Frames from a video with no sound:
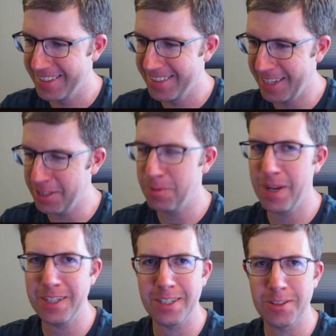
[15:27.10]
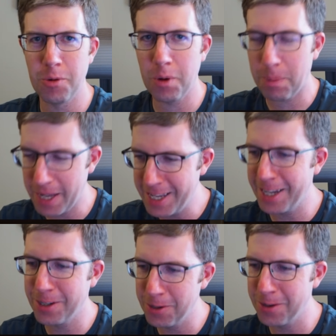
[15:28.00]
That's amazing. So we're
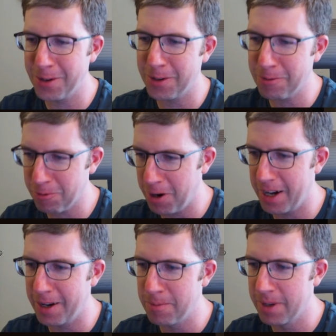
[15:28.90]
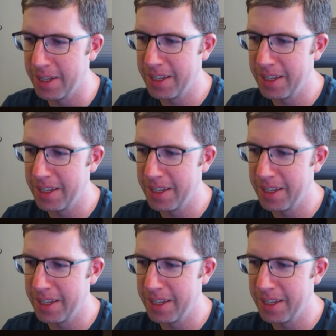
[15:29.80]
pinging Google from